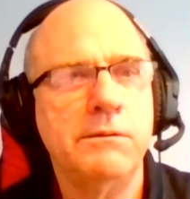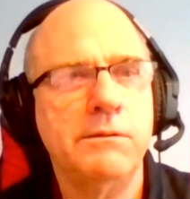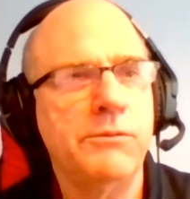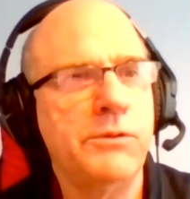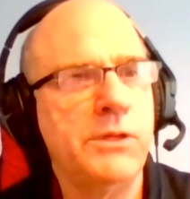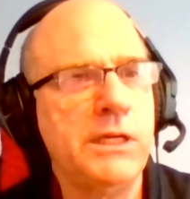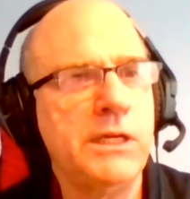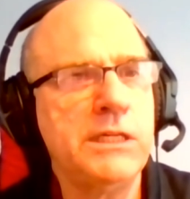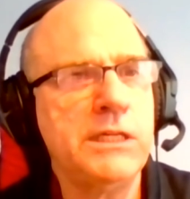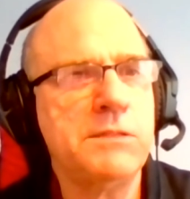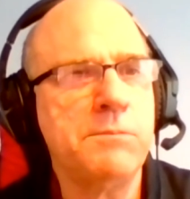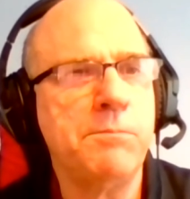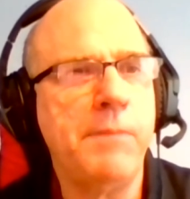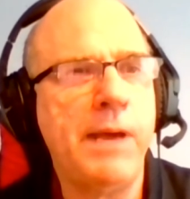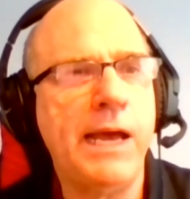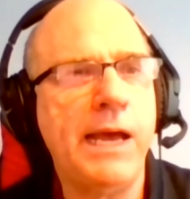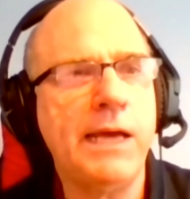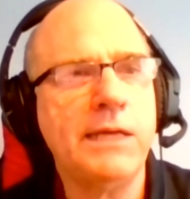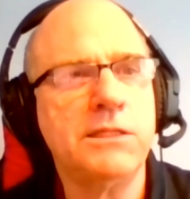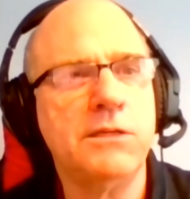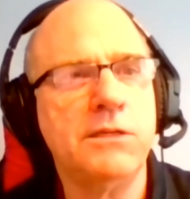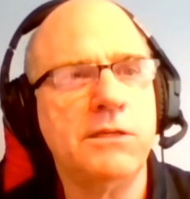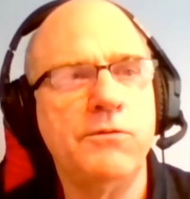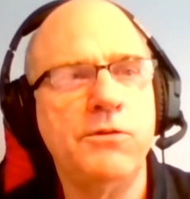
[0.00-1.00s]
these
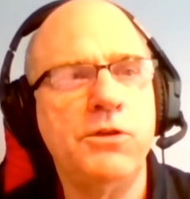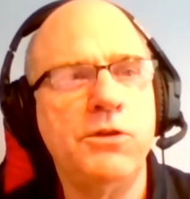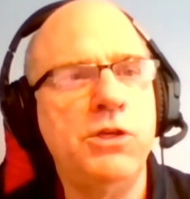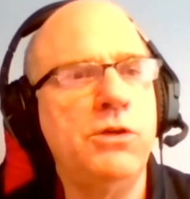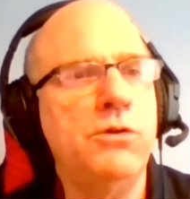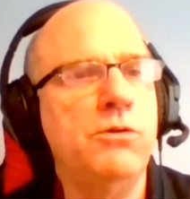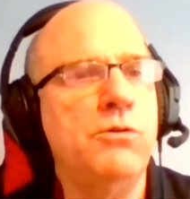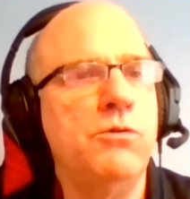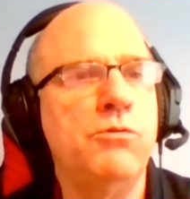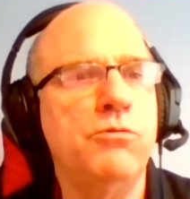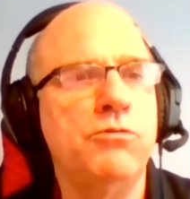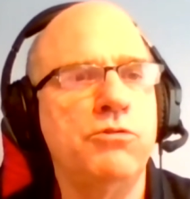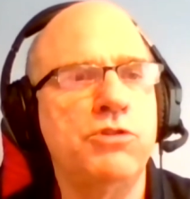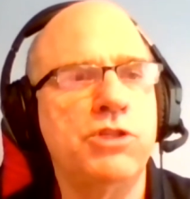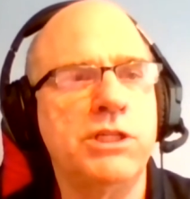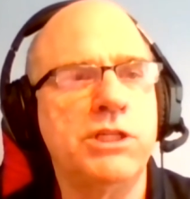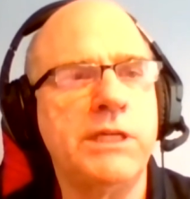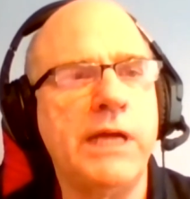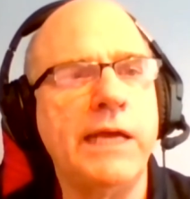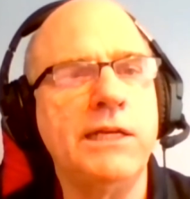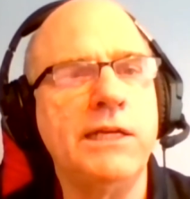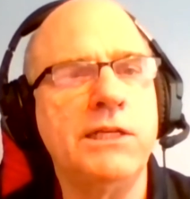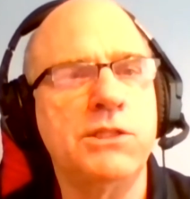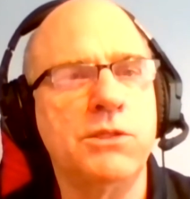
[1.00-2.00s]
massive, huge
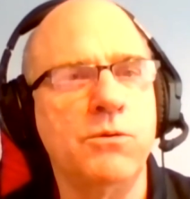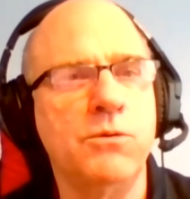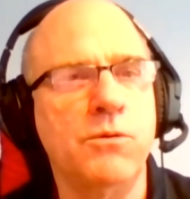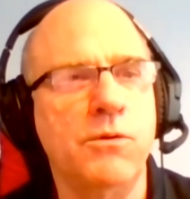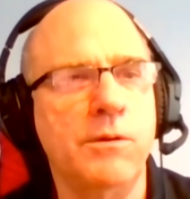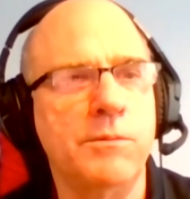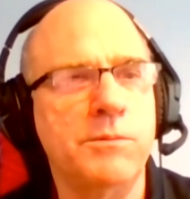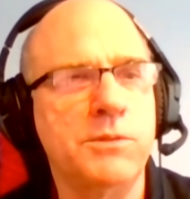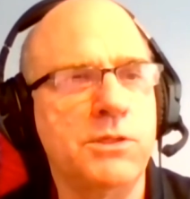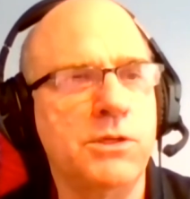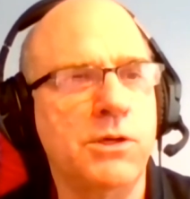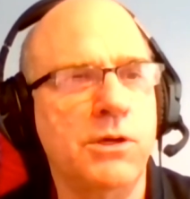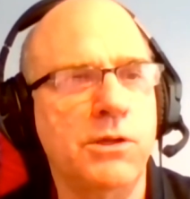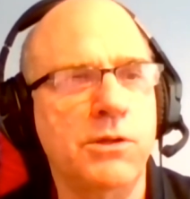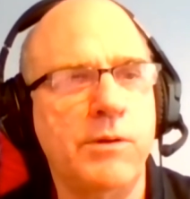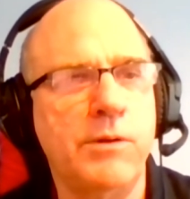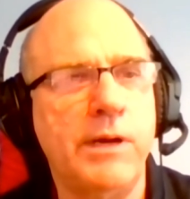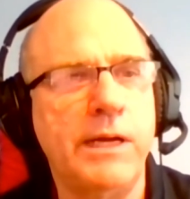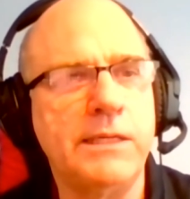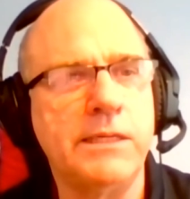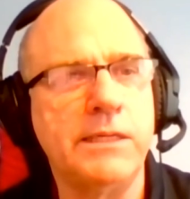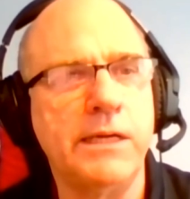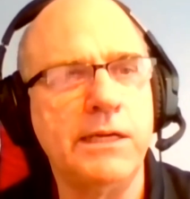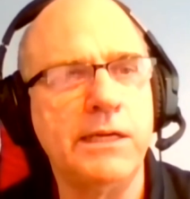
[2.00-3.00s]
dike swarms,
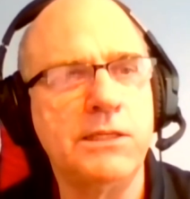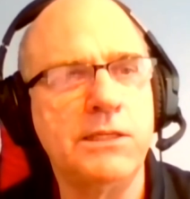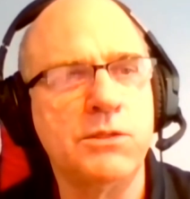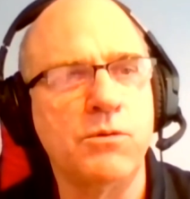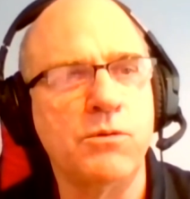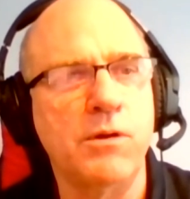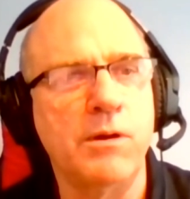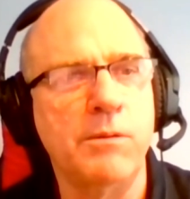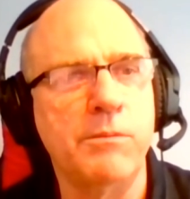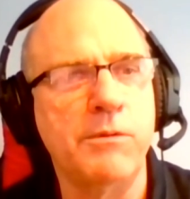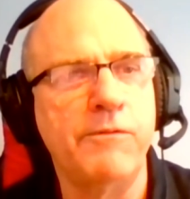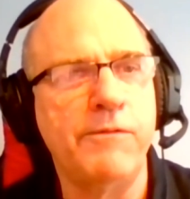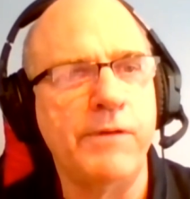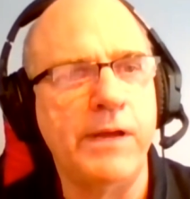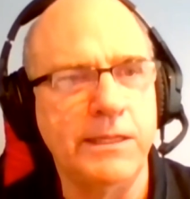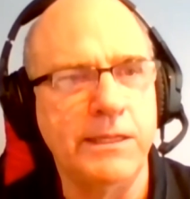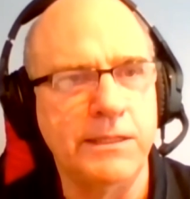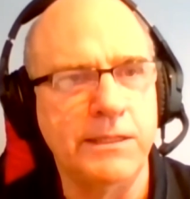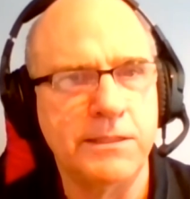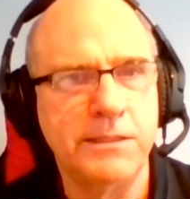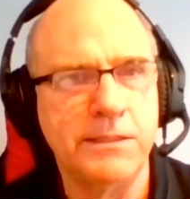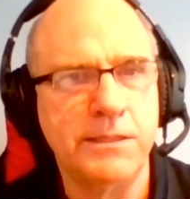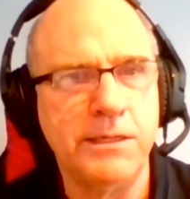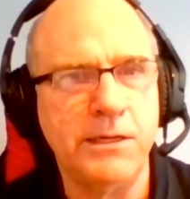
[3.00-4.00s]
dolerite dike swarm
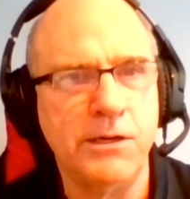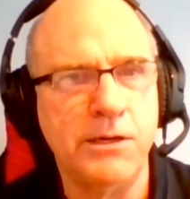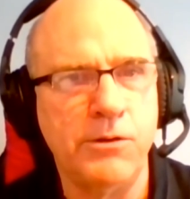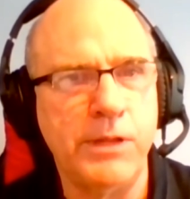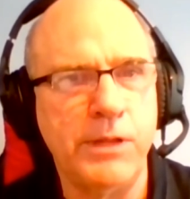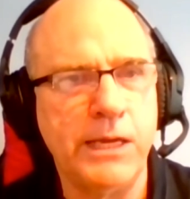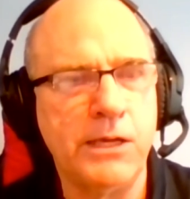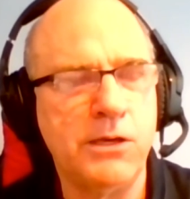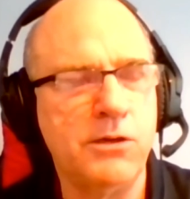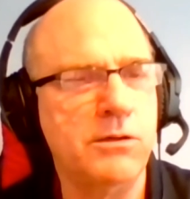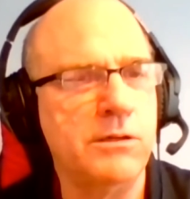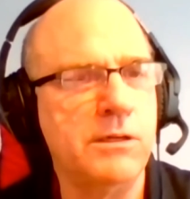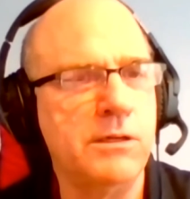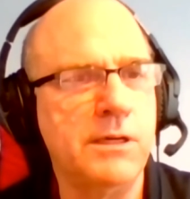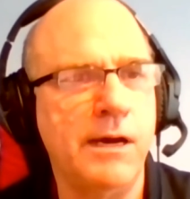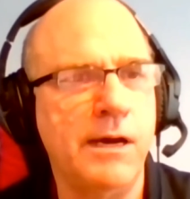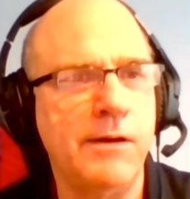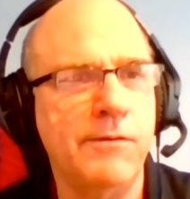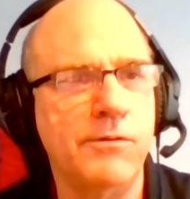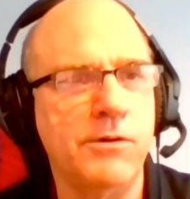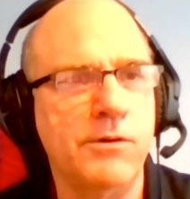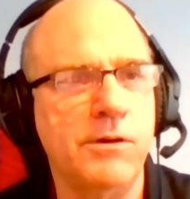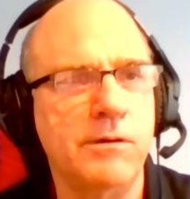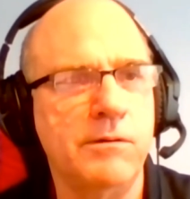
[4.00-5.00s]
events, that could
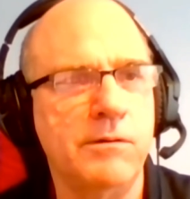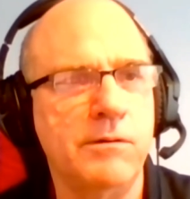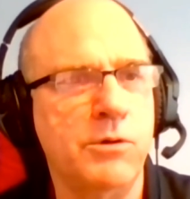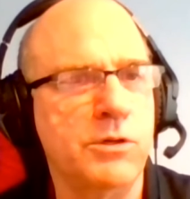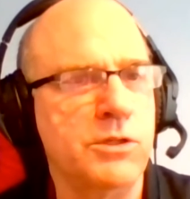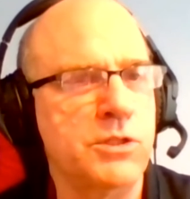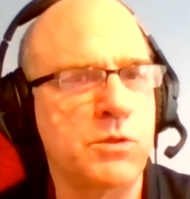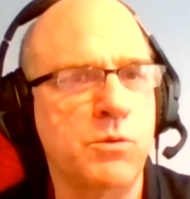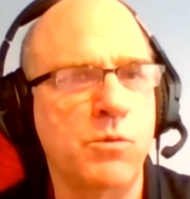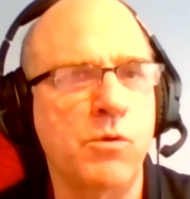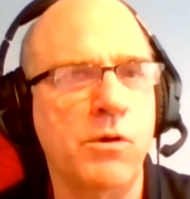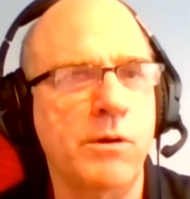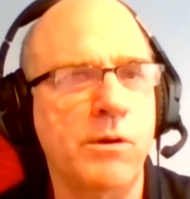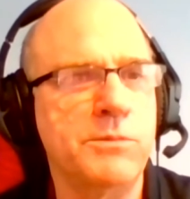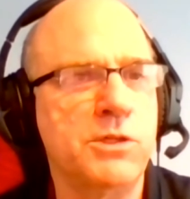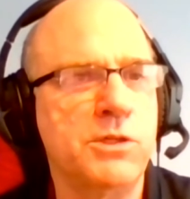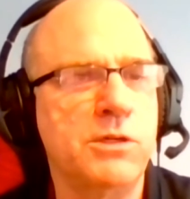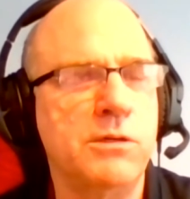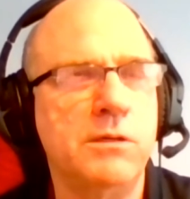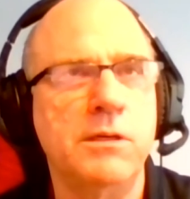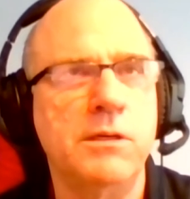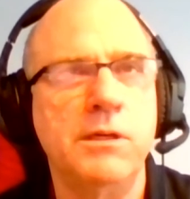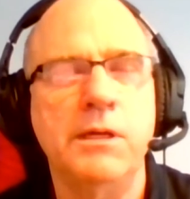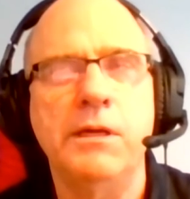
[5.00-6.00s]
cover, where swarms
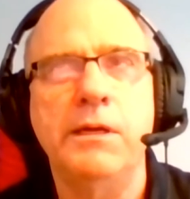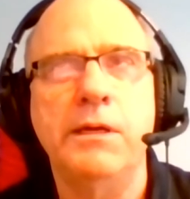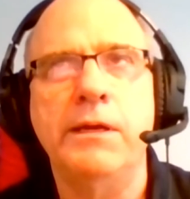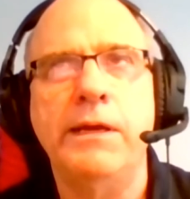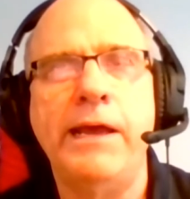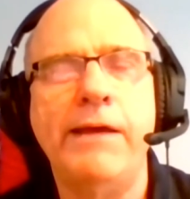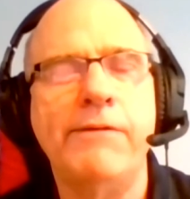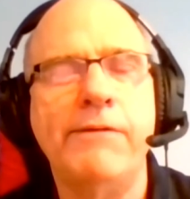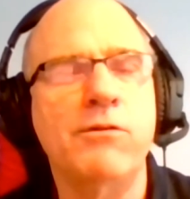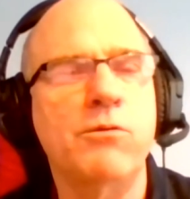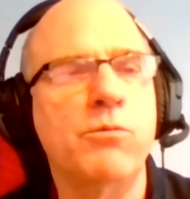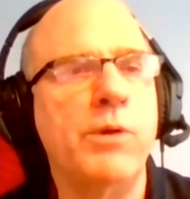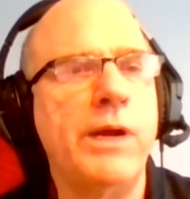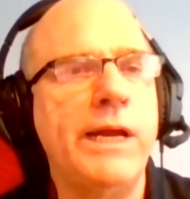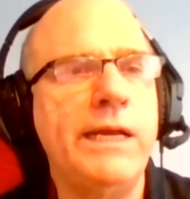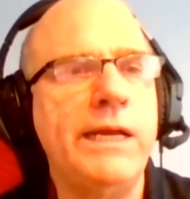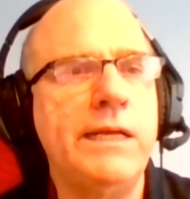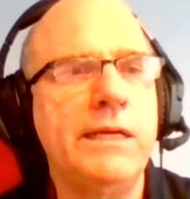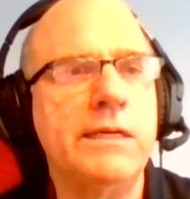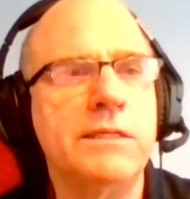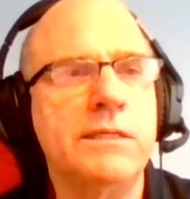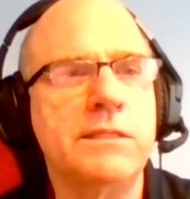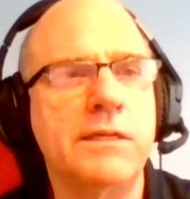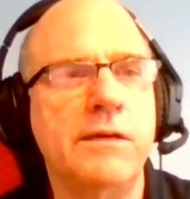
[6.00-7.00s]
could have a
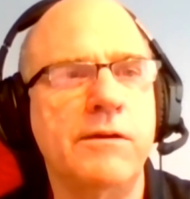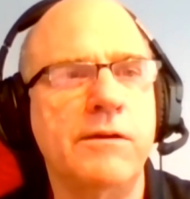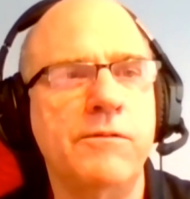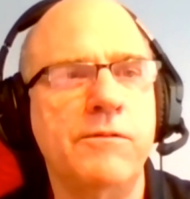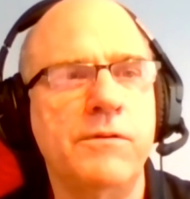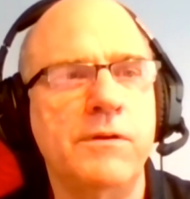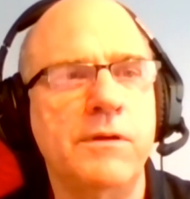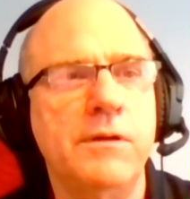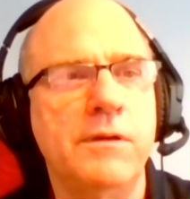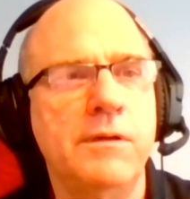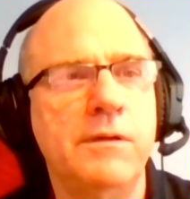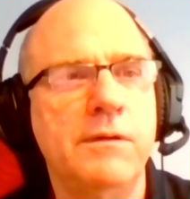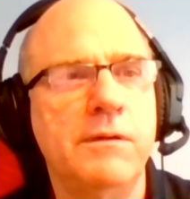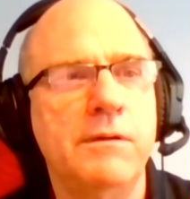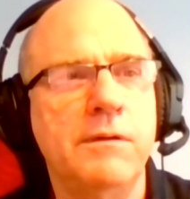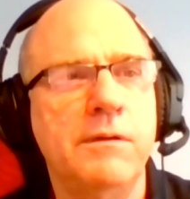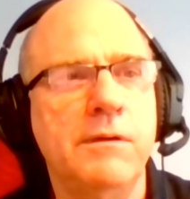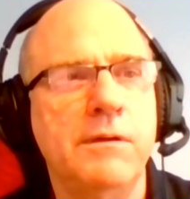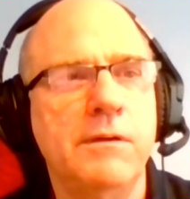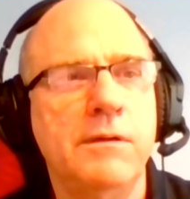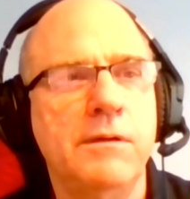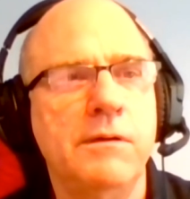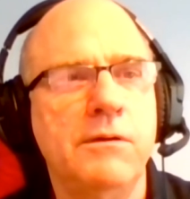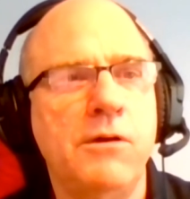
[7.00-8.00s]
radius of
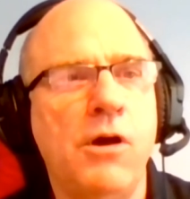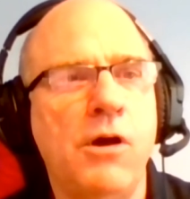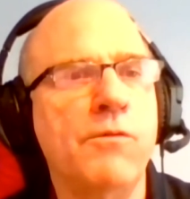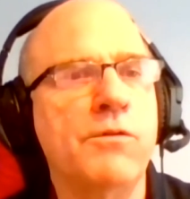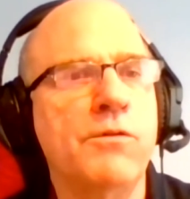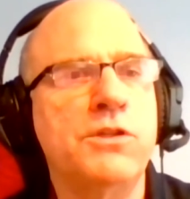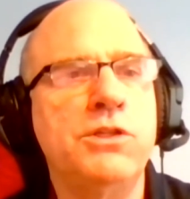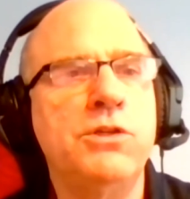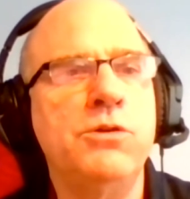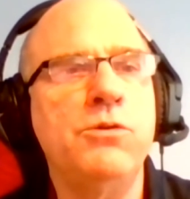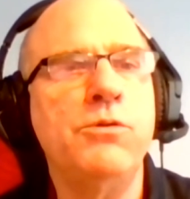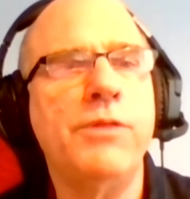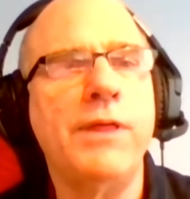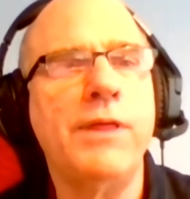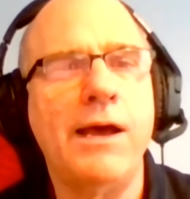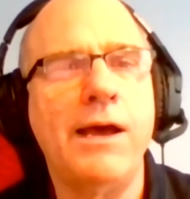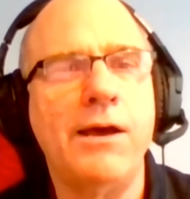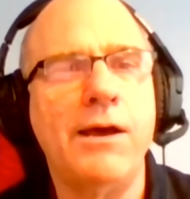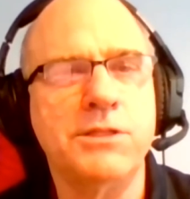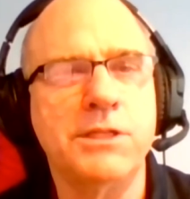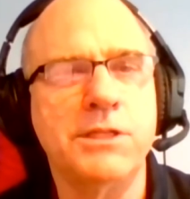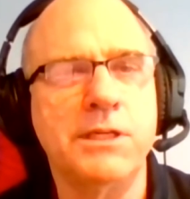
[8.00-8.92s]
over 2,000